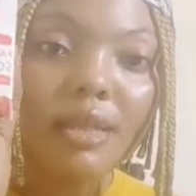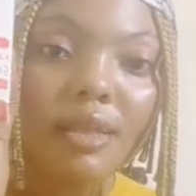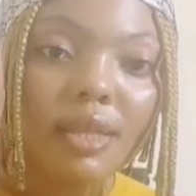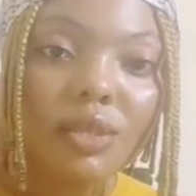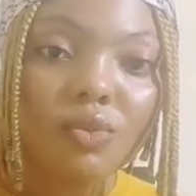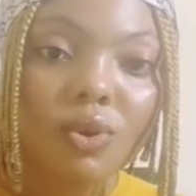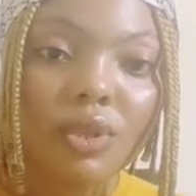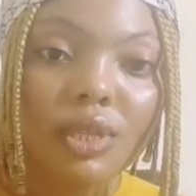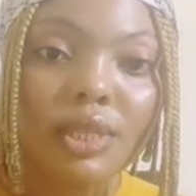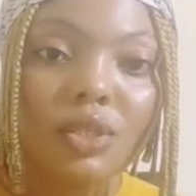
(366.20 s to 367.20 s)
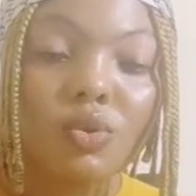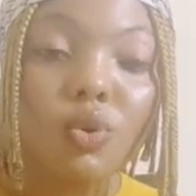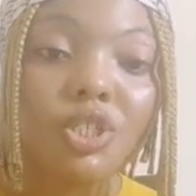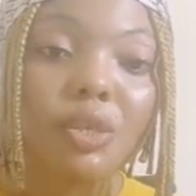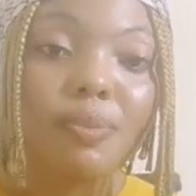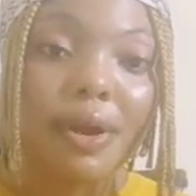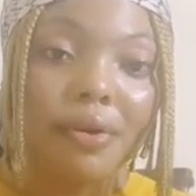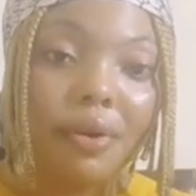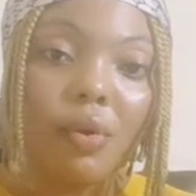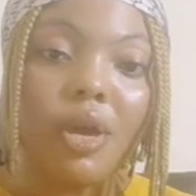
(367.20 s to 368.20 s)
This one, this is goji
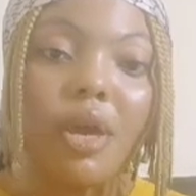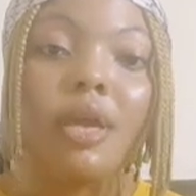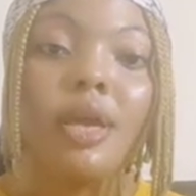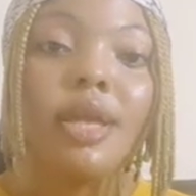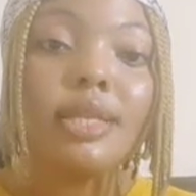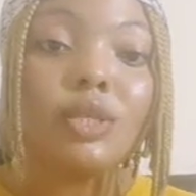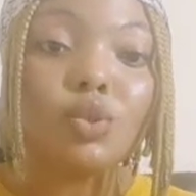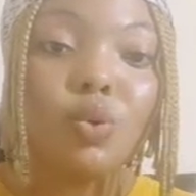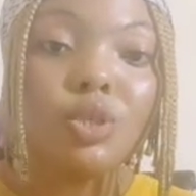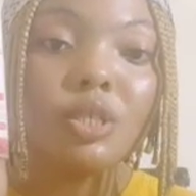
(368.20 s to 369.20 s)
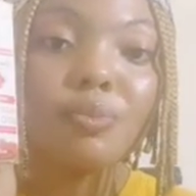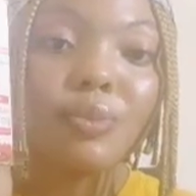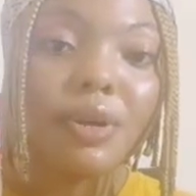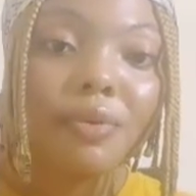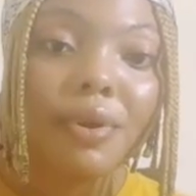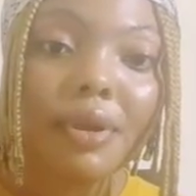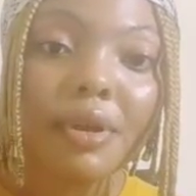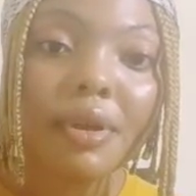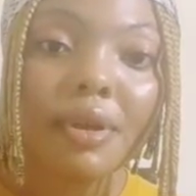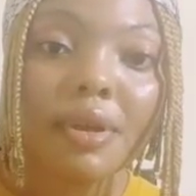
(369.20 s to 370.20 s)
berry. Okay, this is goji berry.
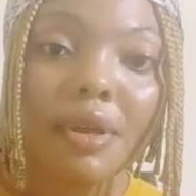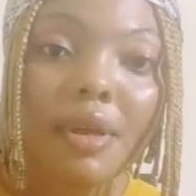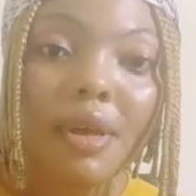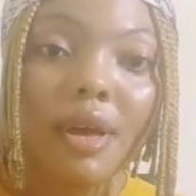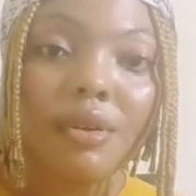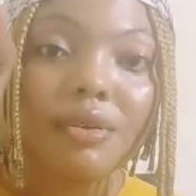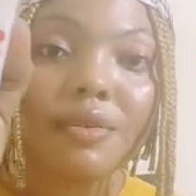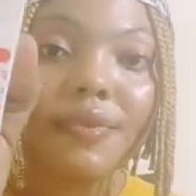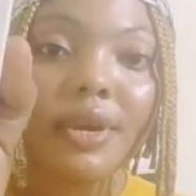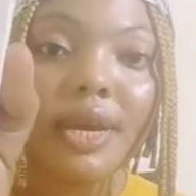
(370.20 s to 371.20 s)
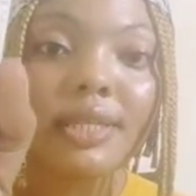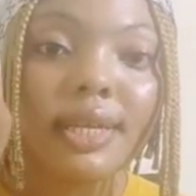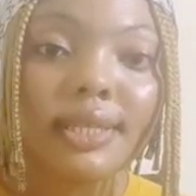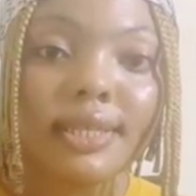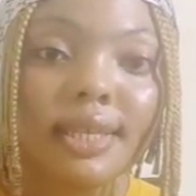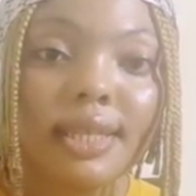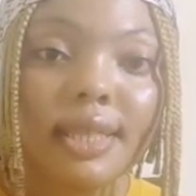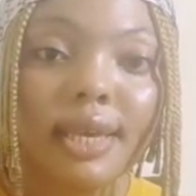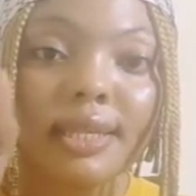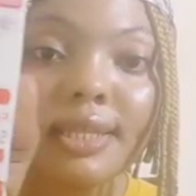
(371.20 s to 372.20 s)
I don't know if you guys are seeing
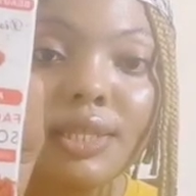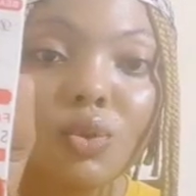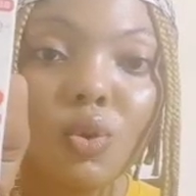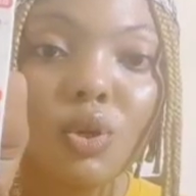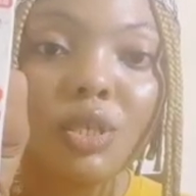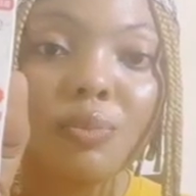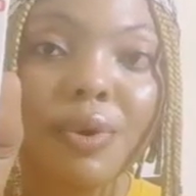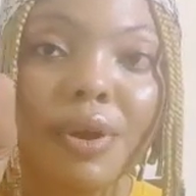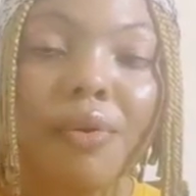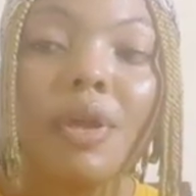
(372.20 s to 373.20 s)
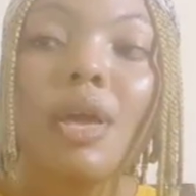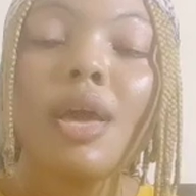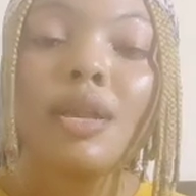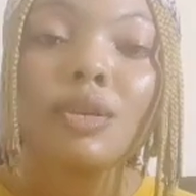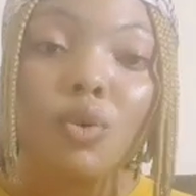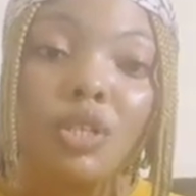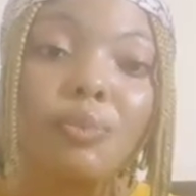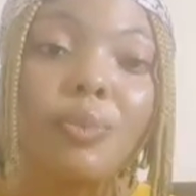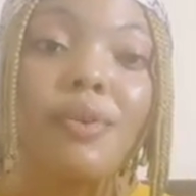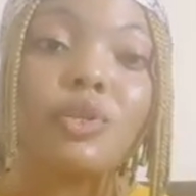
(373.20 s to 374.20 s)
this. This is goji berry.
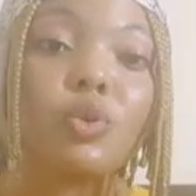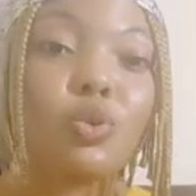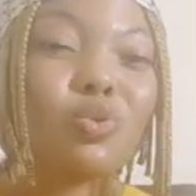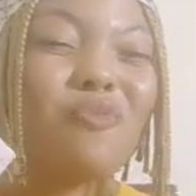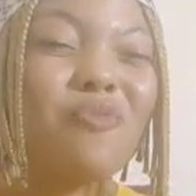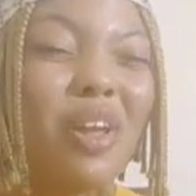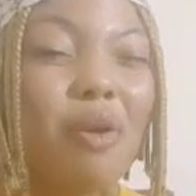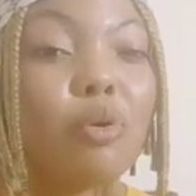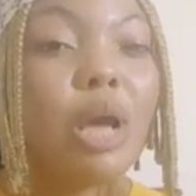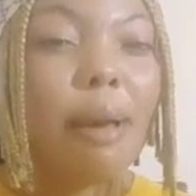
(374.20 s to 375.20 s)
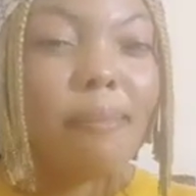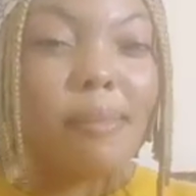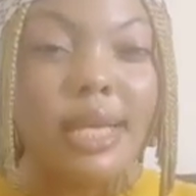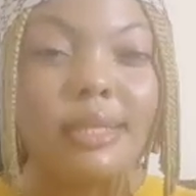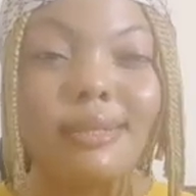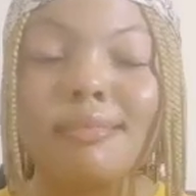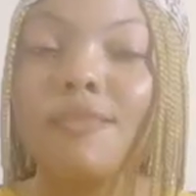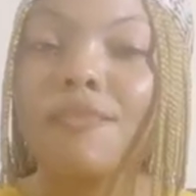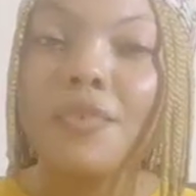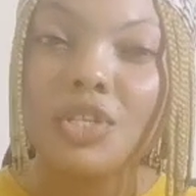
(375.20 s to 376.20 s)
Goji berry is also very amazing
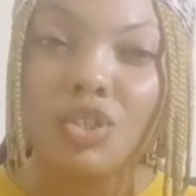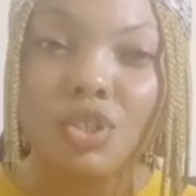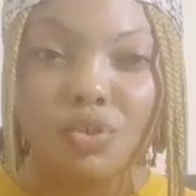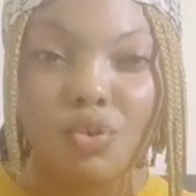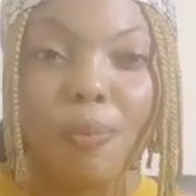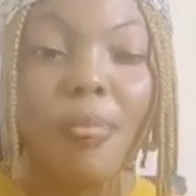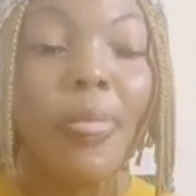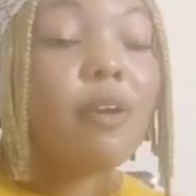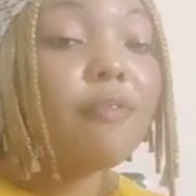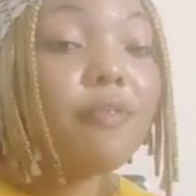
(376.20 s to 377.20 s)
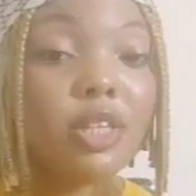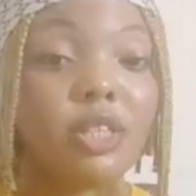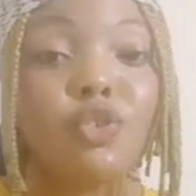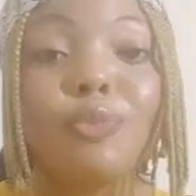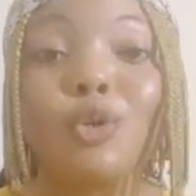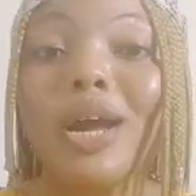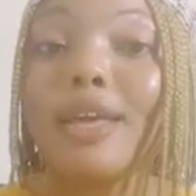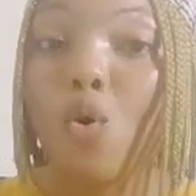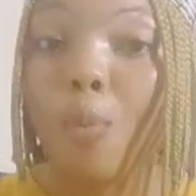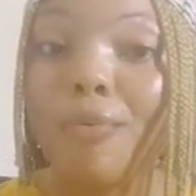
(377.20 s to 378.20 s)
face serum. Face serum you can
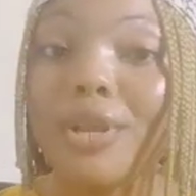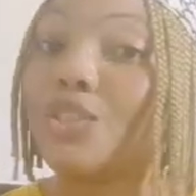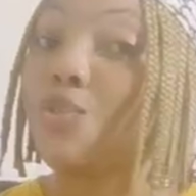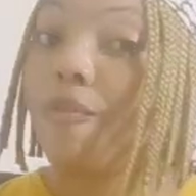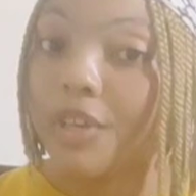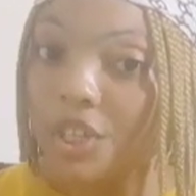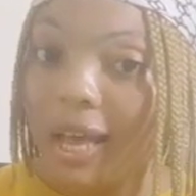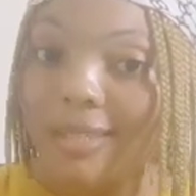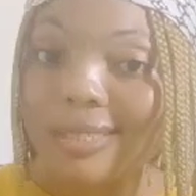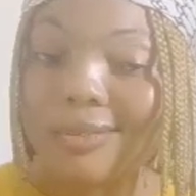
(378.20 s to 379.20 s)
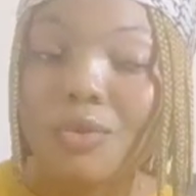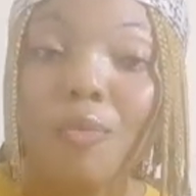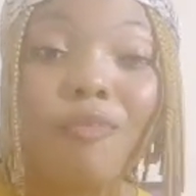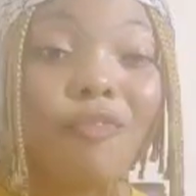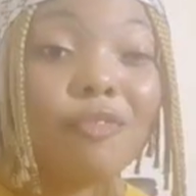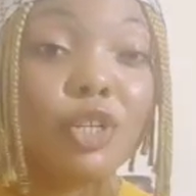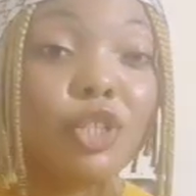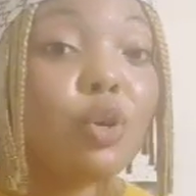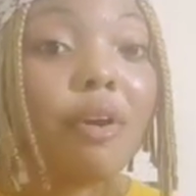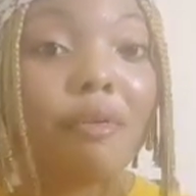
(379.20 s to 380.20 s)
incorporate in your facial serum,
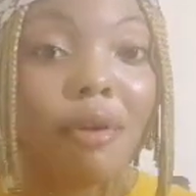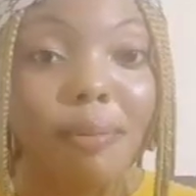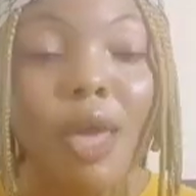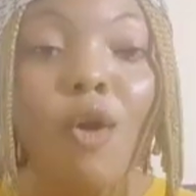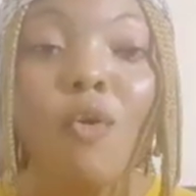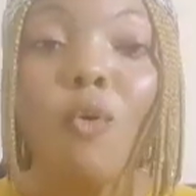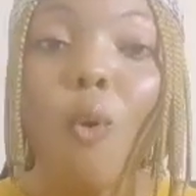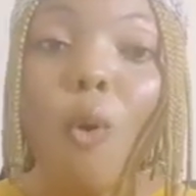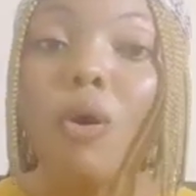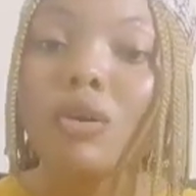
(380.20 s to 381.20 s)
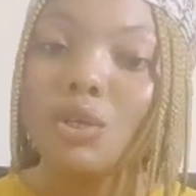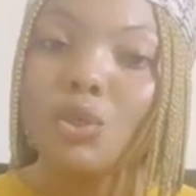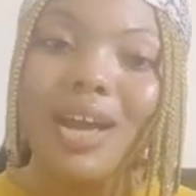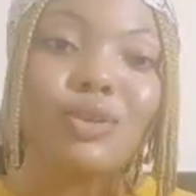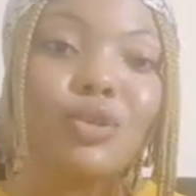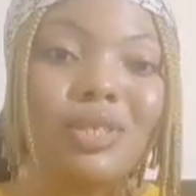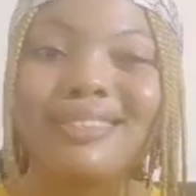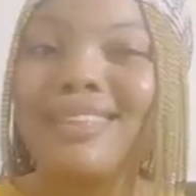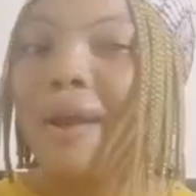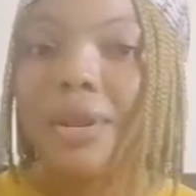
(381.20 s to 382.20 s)
facial cream, or you can use
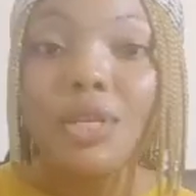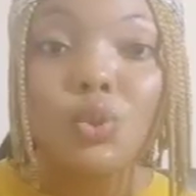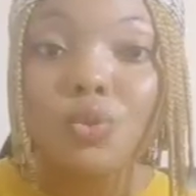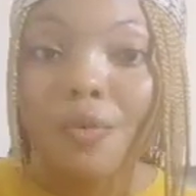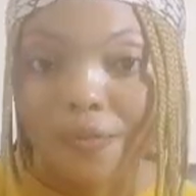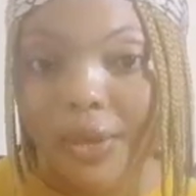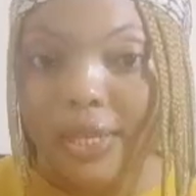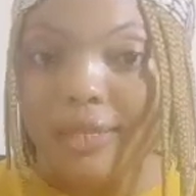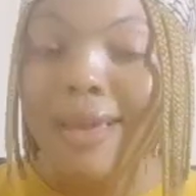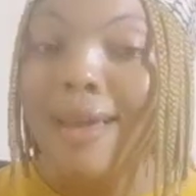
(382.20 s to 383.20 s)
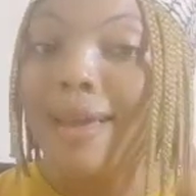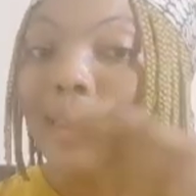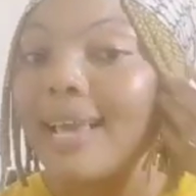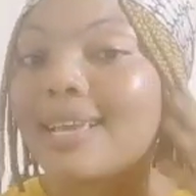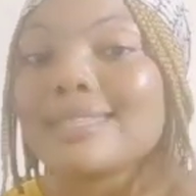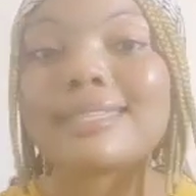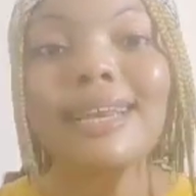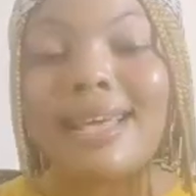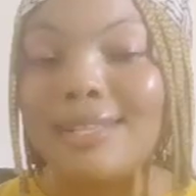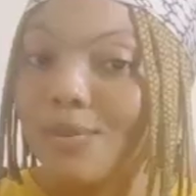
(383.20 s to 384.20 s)
it directly to your face. Like it
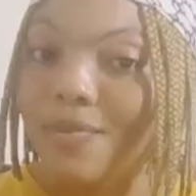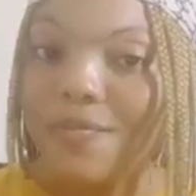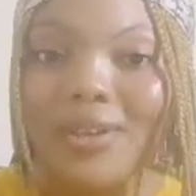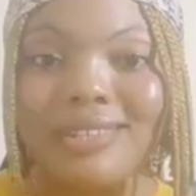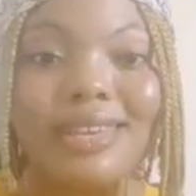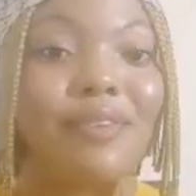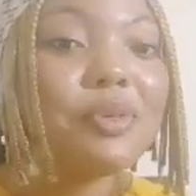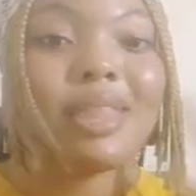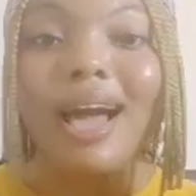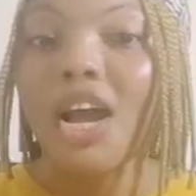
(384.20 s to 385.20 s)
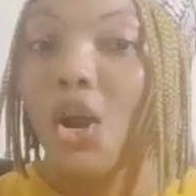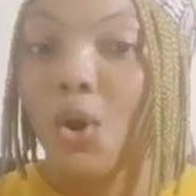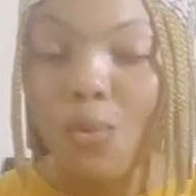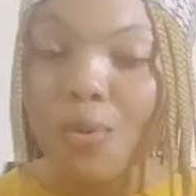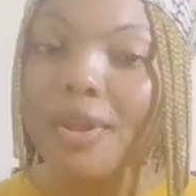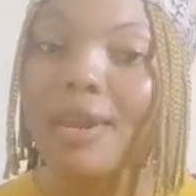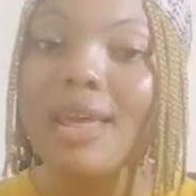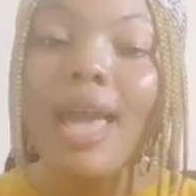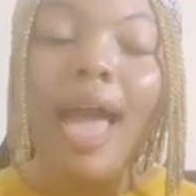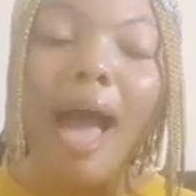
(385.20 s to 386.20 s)
clears your face, give you that glowing
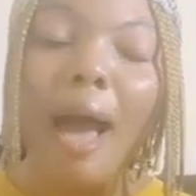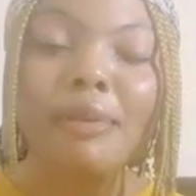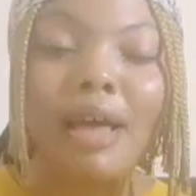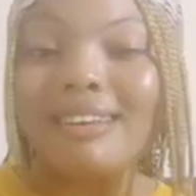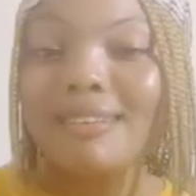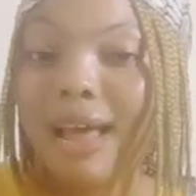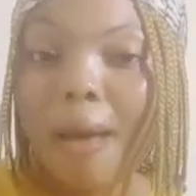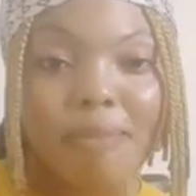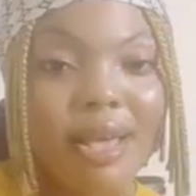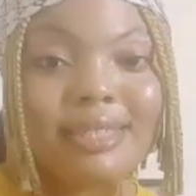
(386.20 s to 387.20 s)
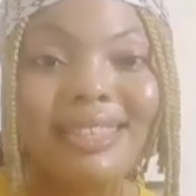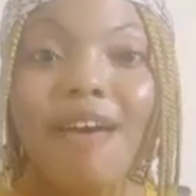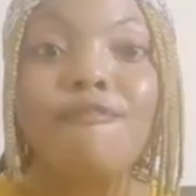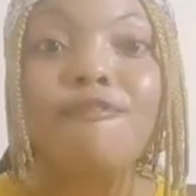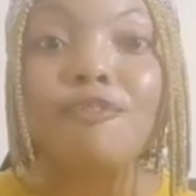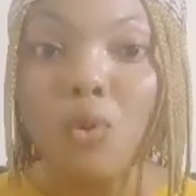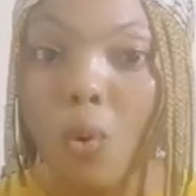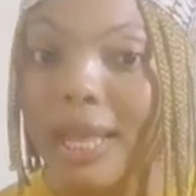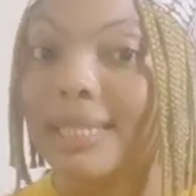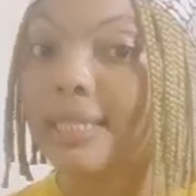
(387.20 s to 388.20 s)
and amazing and
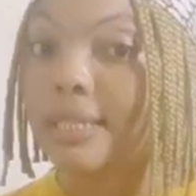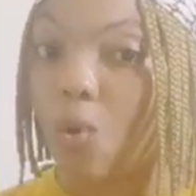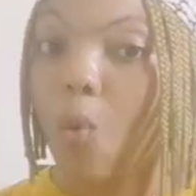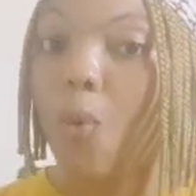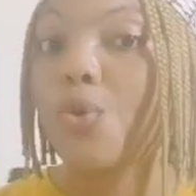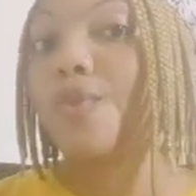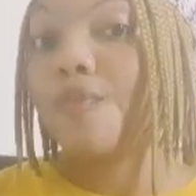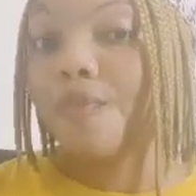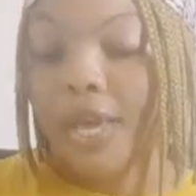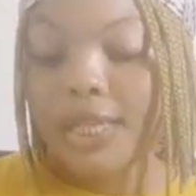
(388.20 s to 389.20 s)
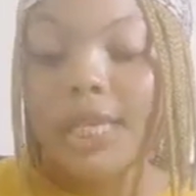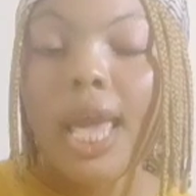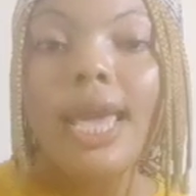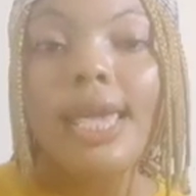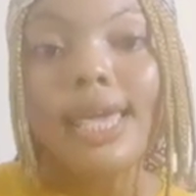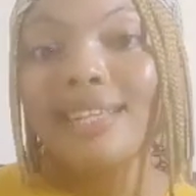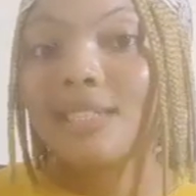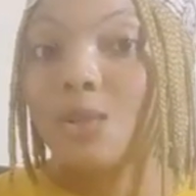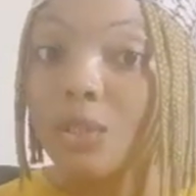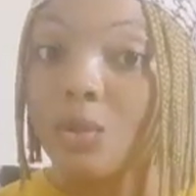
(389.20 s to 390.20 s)
flawless glow on your face. Yes,
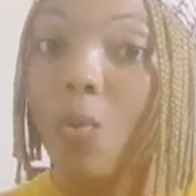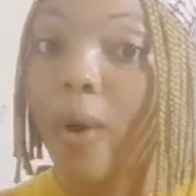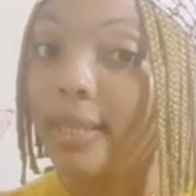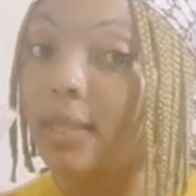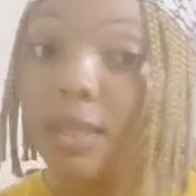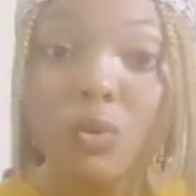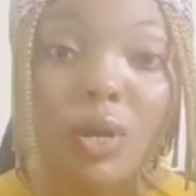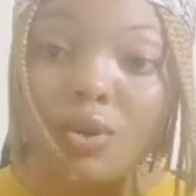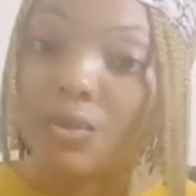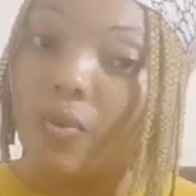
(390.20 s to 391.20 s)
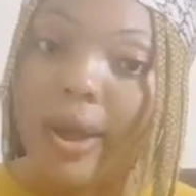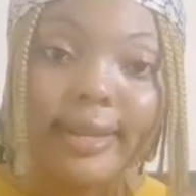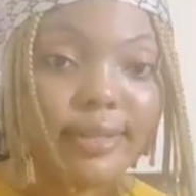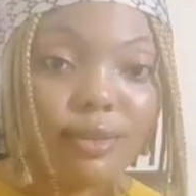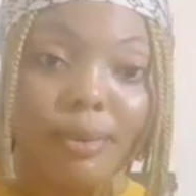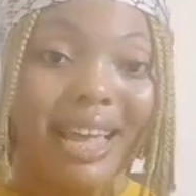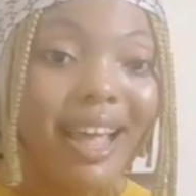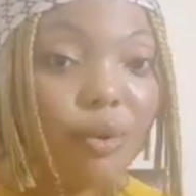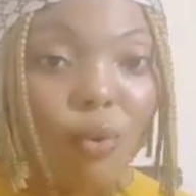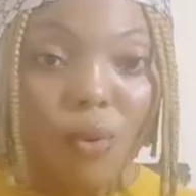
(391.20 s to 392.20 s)
it doesn't whiten. This one doesn't whiten. Make
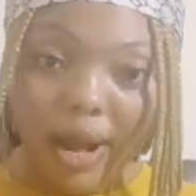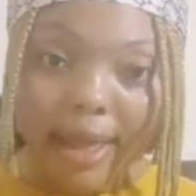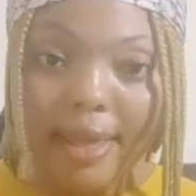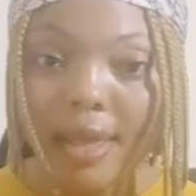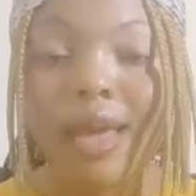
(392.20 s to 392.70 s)
I not go lie.